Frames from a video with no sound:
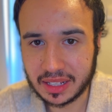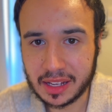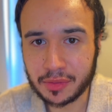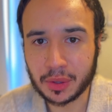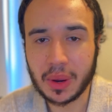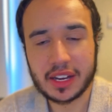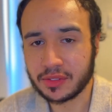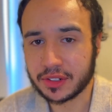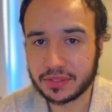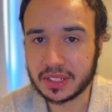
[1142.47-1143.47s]
gave you
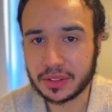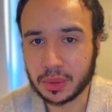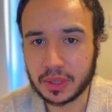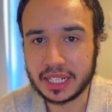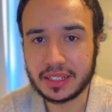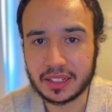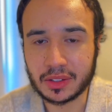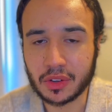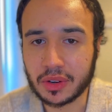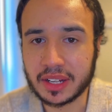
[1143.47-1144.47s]
everything you
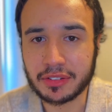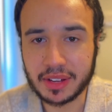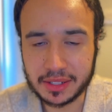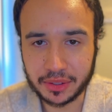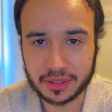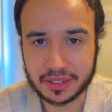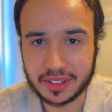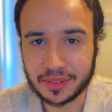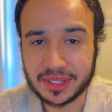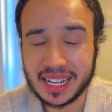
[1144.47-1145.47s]
needed to defend
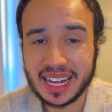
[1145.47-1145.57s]
yourselves.